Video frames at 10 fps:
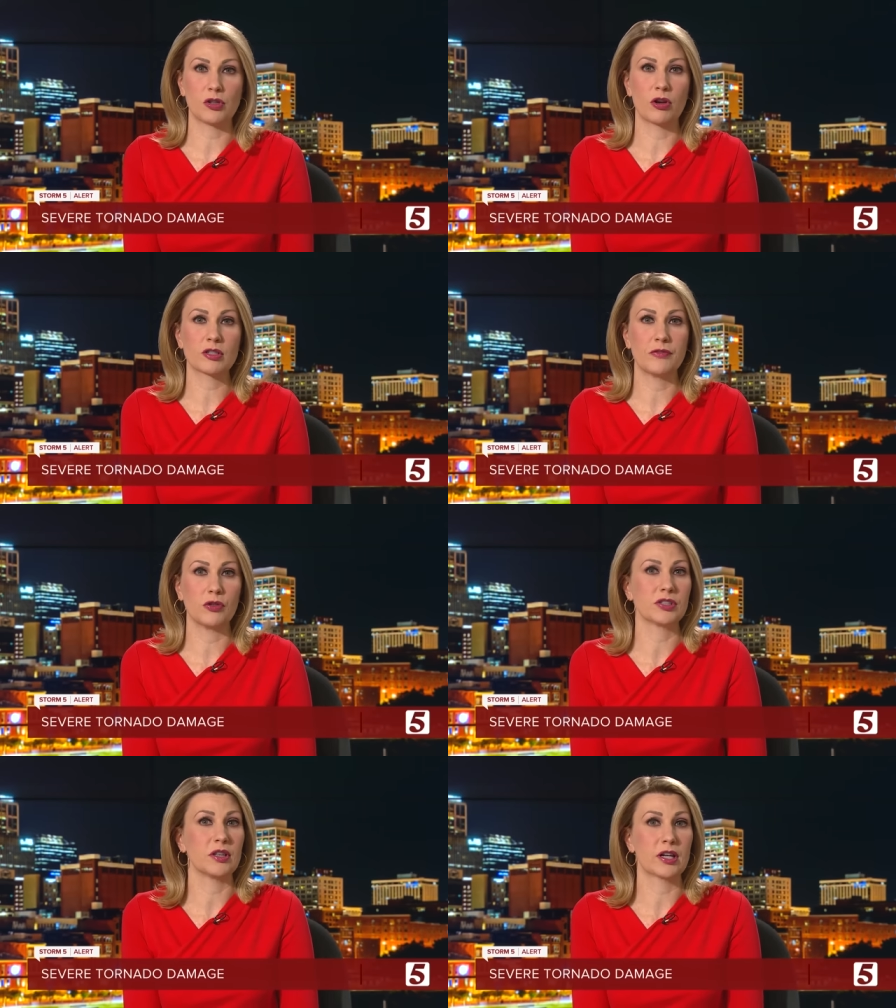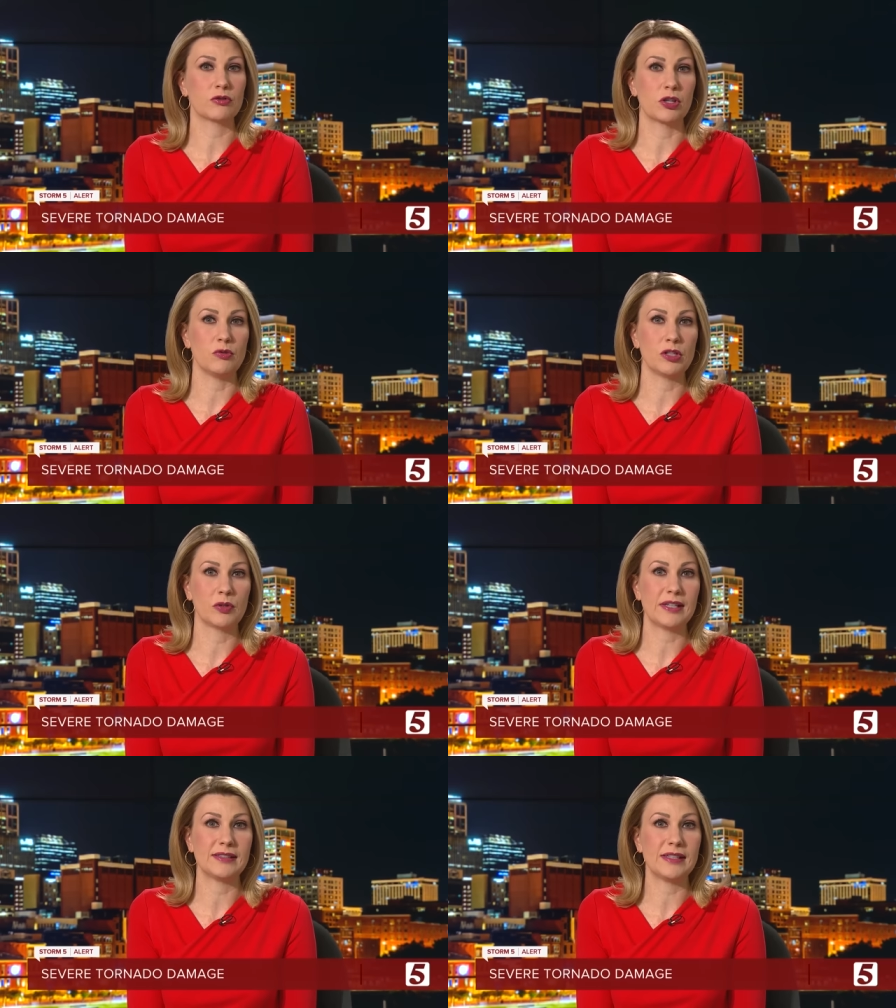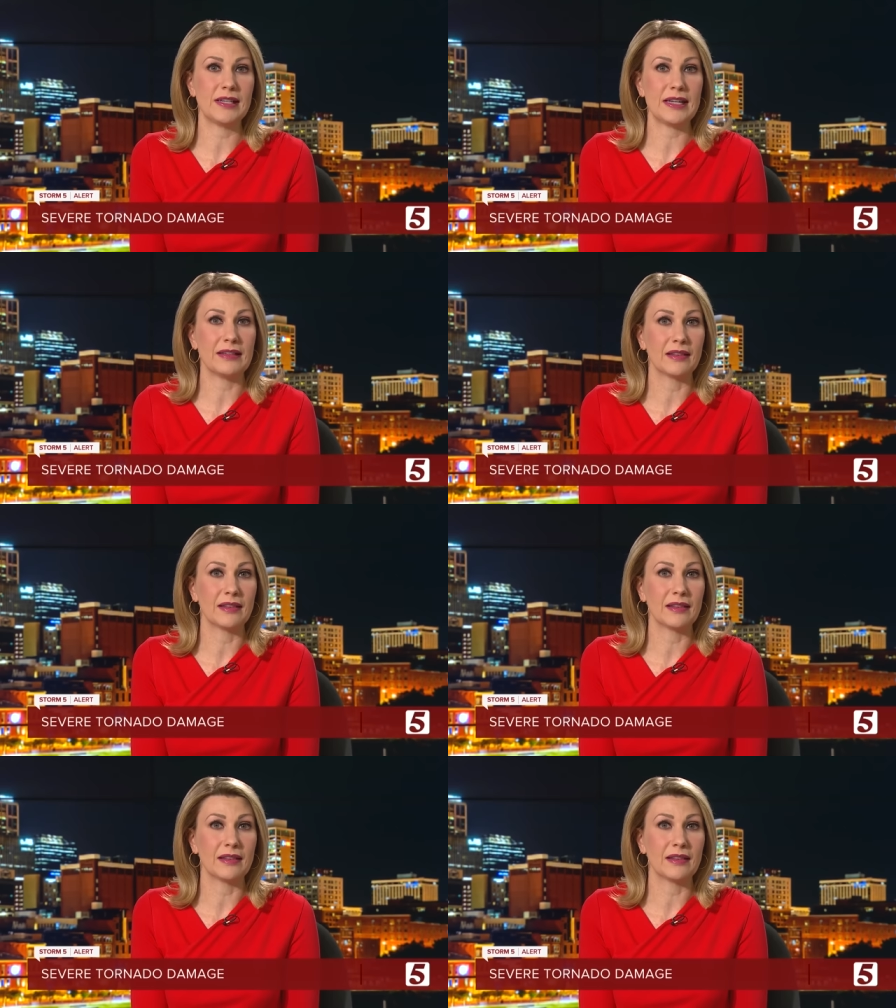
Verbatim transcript: Clarksville's electric utility CDE